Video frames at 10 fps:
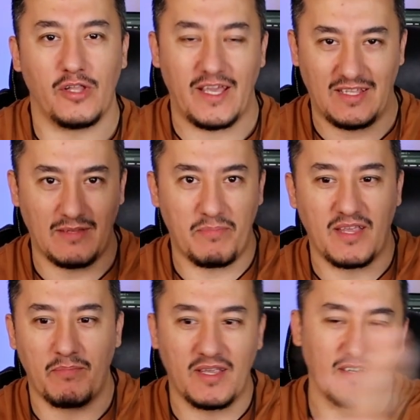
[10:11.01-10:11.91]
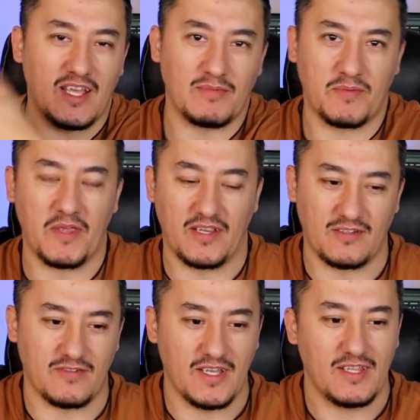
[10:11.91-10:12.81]
like the bigger name
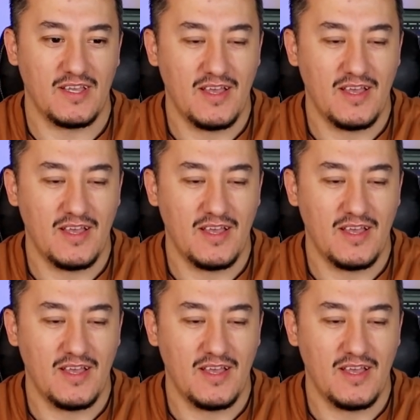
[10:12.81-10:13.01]
speakers, right?